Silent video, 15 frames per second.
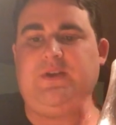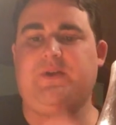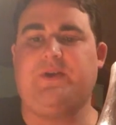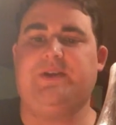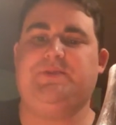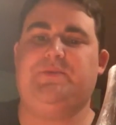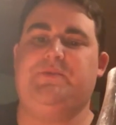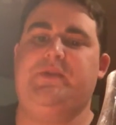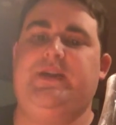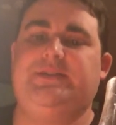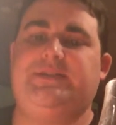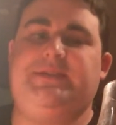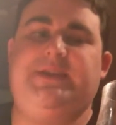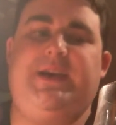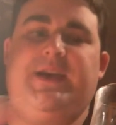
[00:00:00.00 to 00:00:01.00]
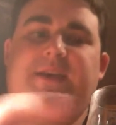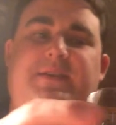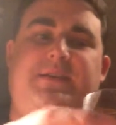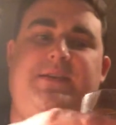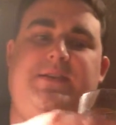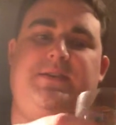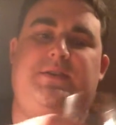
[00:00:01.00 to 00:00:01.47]
Okay, so with that
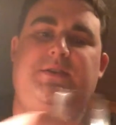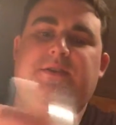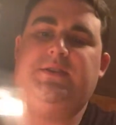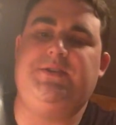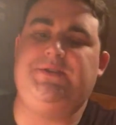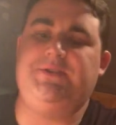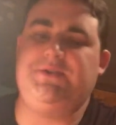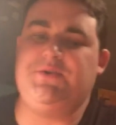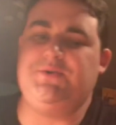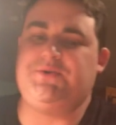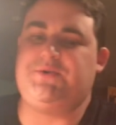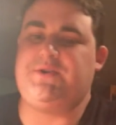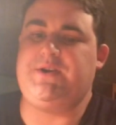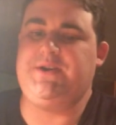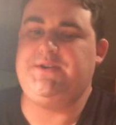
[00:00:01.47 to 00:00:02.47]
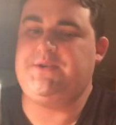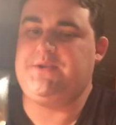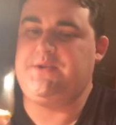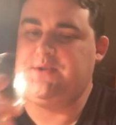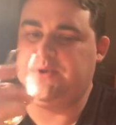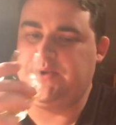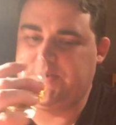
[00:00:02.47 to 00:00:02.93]
said, let's just go straight
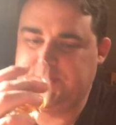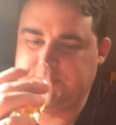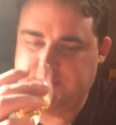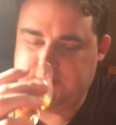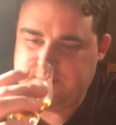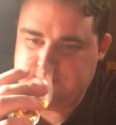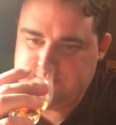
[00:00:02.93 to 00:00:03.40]
into the nose.